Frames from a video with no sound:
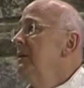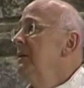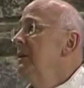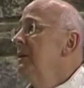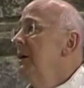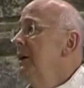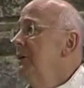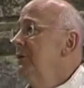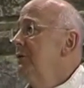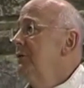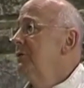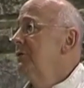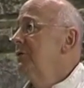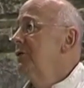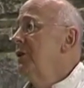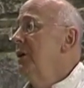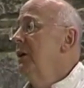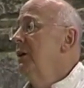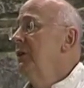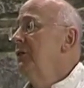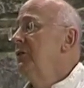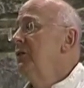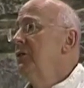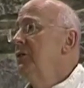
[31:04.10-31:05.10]
the light of
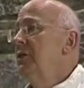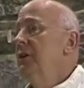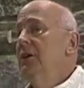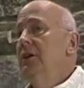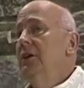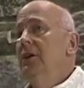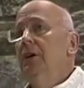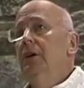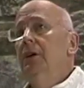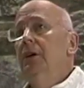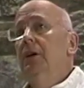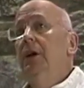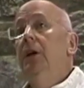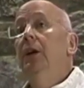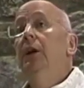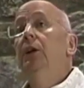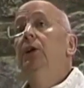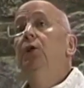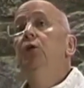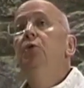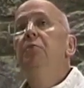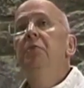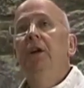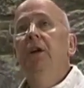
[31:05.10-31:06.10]
Christ
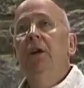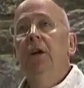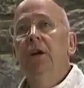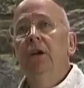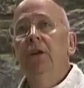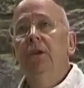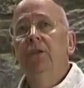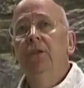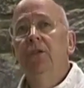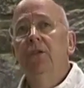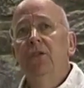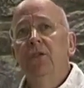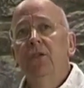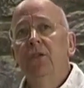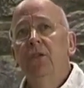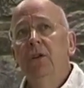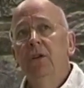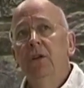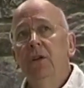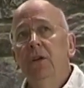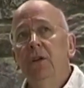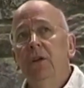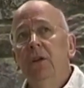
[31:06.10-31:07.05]
illuminates